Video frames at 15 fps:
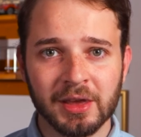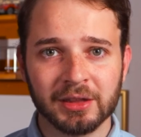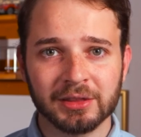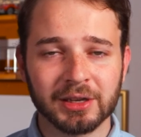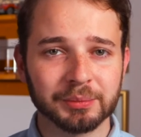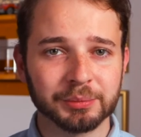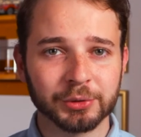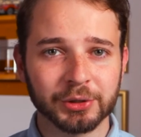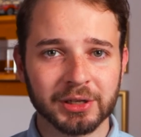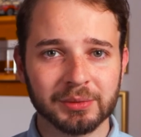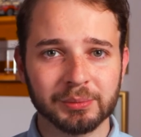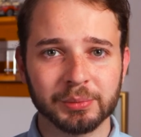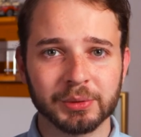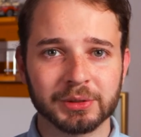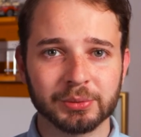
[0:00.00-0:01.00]

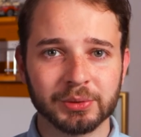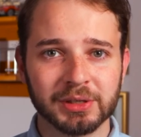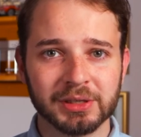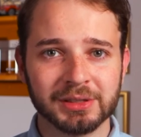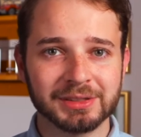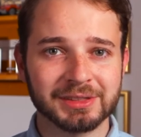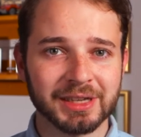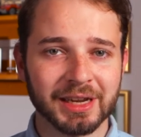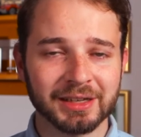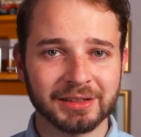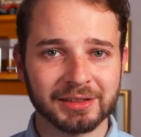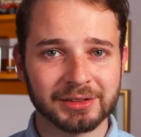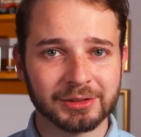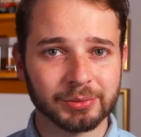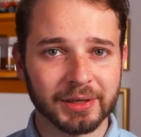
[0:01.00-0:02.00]
numbering between 10
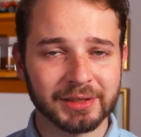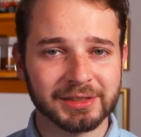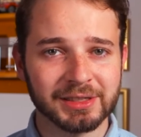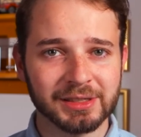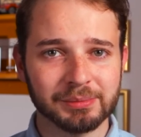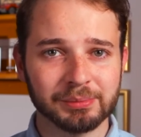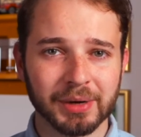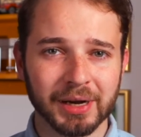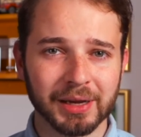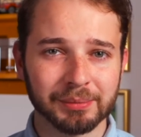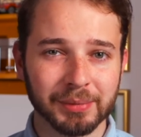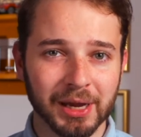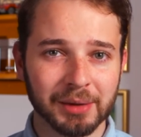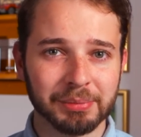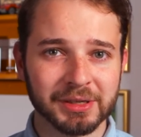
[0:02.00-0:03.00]
and 20 by
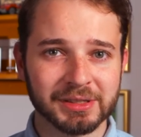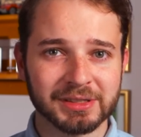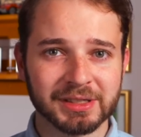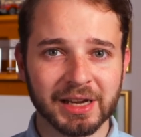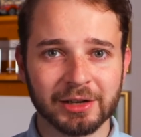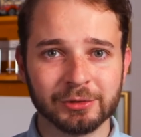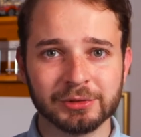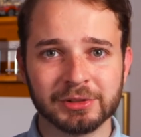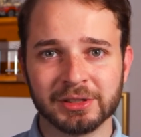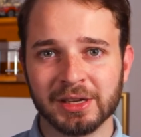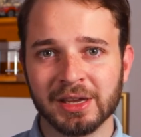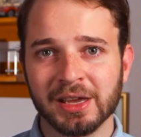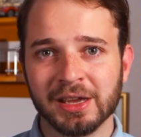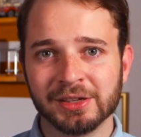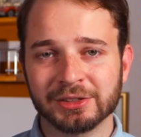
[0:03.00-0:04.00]
my best count,
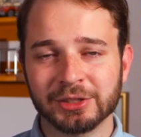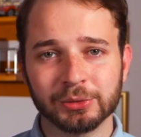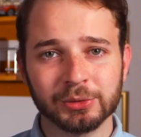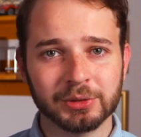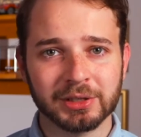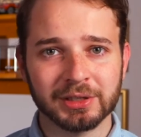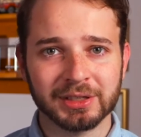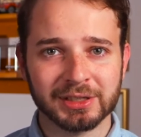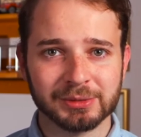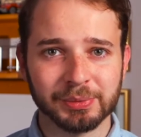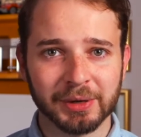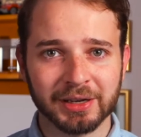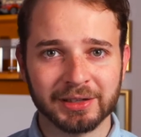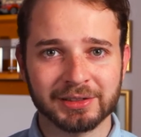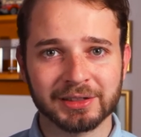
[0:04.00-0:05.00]
so you can
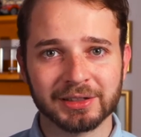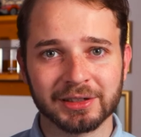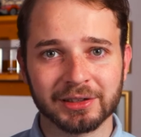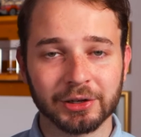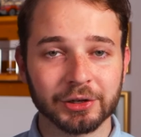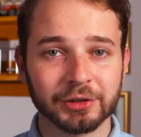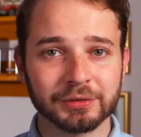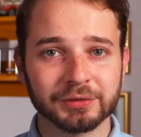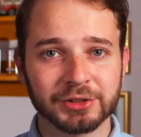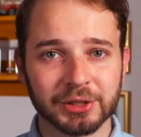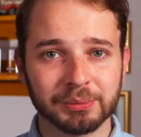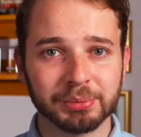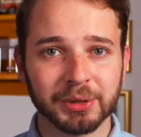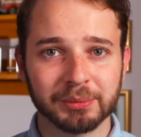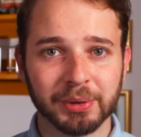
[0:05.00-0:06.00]
expect a lot of
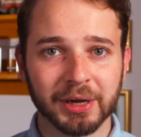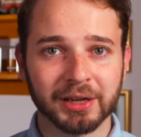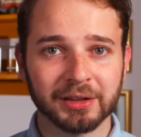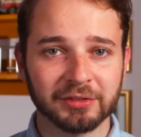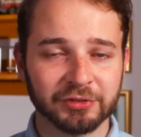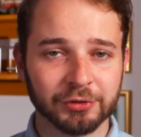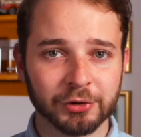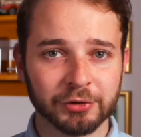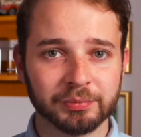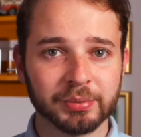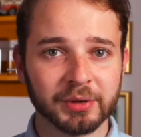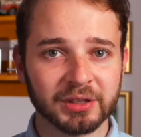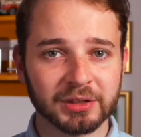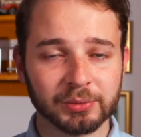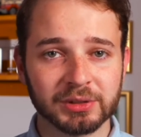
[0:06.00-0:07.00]
jumping back and forth
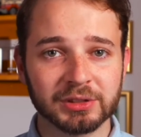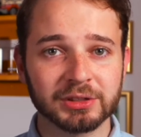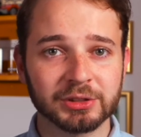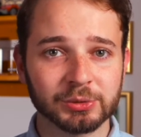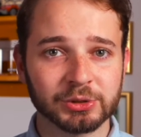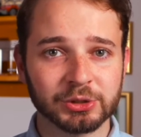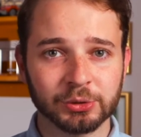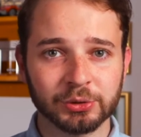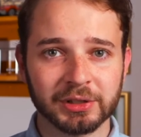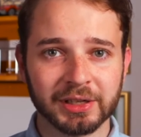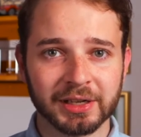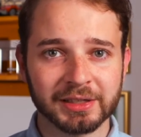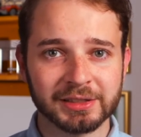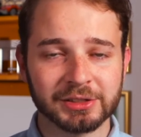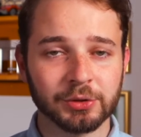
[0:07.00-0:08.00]
between the two
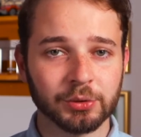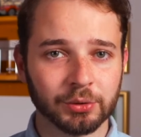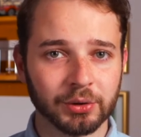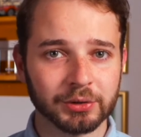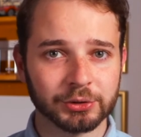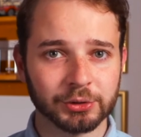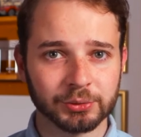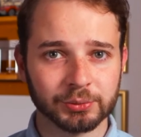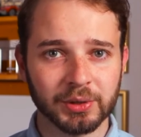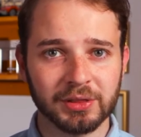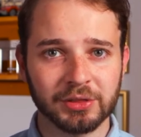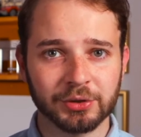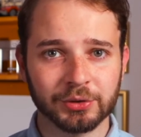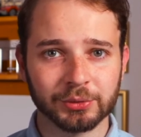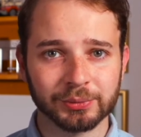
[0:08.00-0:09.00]
storylines throughout your
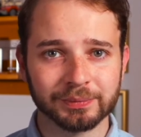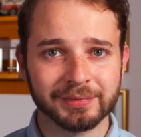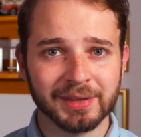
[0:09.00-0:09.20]
read-through.